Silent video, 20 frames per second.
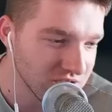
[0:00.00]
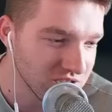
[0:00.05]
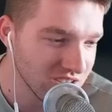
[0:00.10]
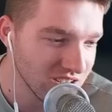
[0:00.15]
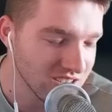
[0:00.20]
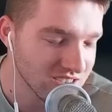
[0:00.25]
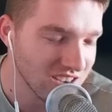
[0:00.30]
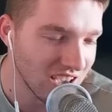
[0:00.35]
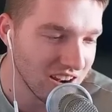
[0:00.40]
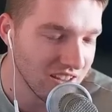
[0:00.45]

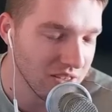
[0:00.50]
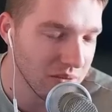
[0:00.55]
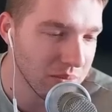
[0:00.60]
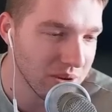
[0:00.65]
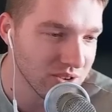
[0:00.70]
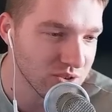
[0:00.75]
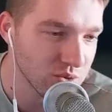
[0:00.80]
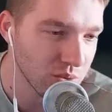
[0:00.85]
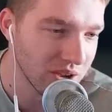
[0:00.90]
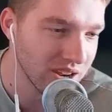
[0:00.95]
that's kind of the
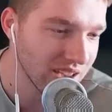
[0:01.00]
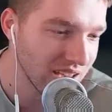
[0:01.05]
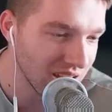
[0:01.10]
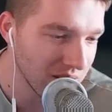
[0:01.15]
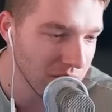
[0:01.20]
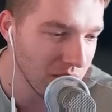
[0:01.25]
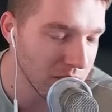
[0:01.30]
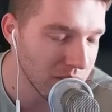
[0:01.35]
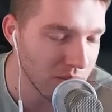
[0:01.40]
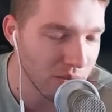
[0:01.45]
best way to get
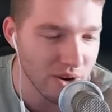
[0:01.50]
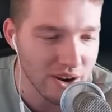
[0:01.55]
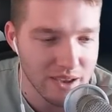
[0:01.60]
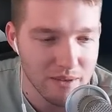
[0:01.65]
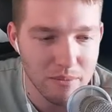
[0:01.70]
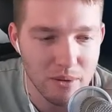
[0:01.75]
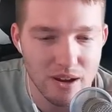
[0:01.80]
them up and running.